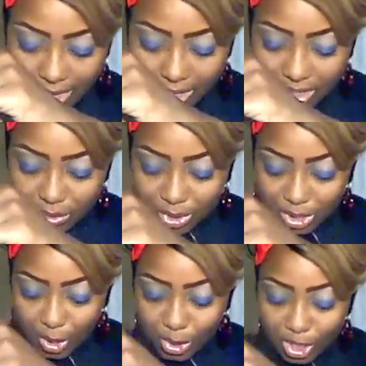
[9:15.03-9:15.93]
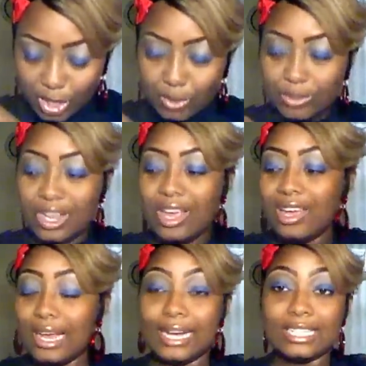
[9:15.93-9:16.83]
I thought these were so cute.
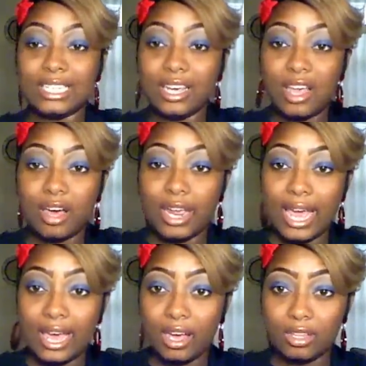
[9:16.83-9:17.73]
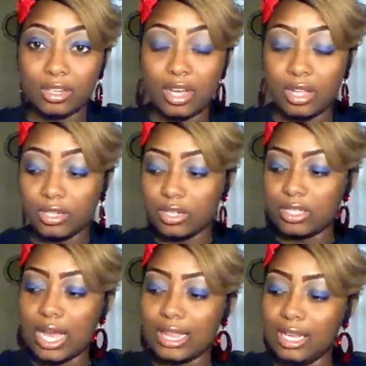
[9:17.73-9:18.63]
And like I said, y'all, they had other
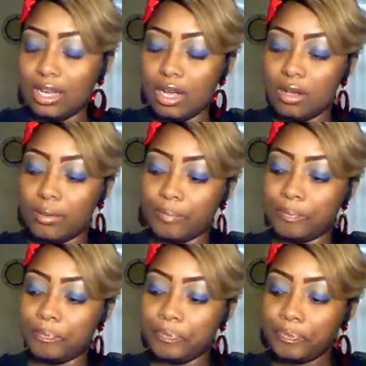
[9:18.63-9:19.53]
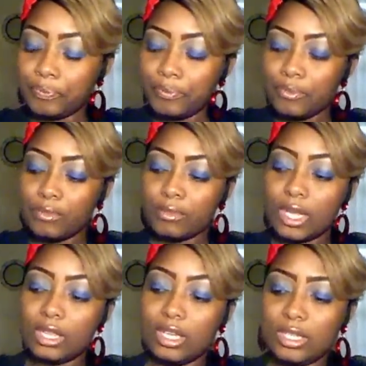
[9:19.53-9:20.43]
colors. I think um
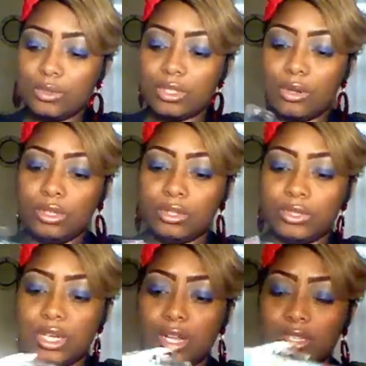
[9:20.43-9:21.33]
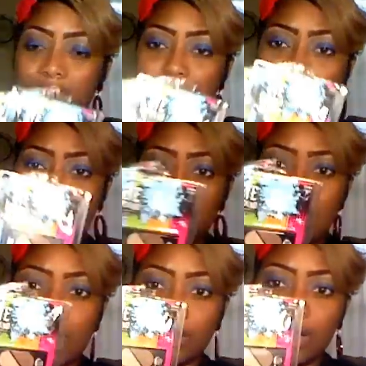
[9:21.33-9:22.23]
these was the only three colors that was at
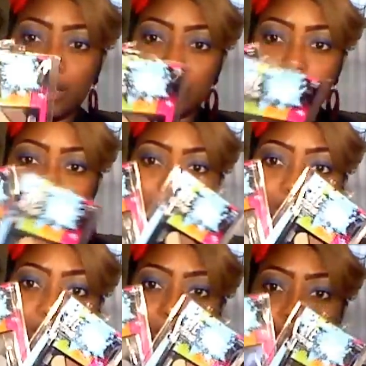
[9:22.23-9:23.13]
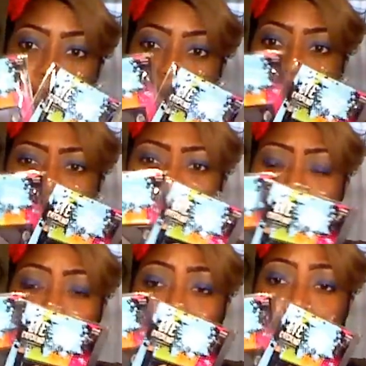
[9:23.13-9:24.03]
my Dollar Tree. I'm quite sure they
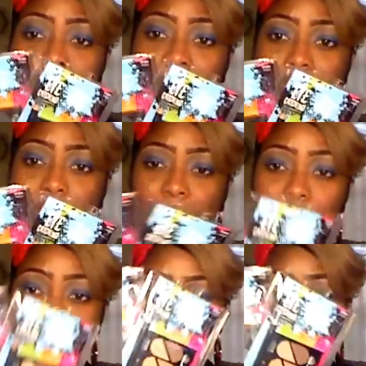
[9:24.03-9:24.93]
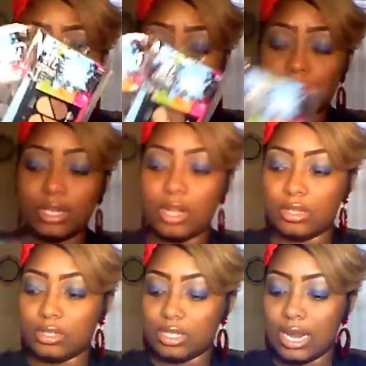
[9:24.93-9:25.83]
got more out there, but these was the only three
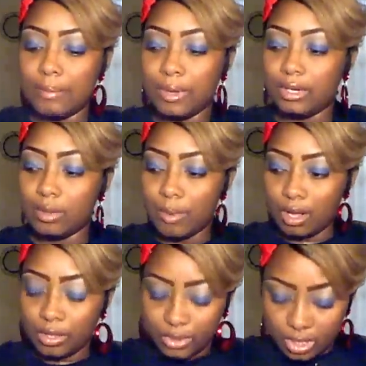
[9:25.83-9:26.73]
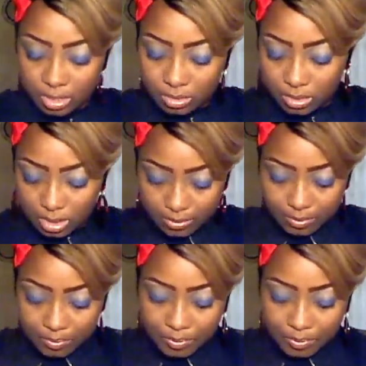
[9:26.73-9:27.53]
colors, and I picked up all three of those.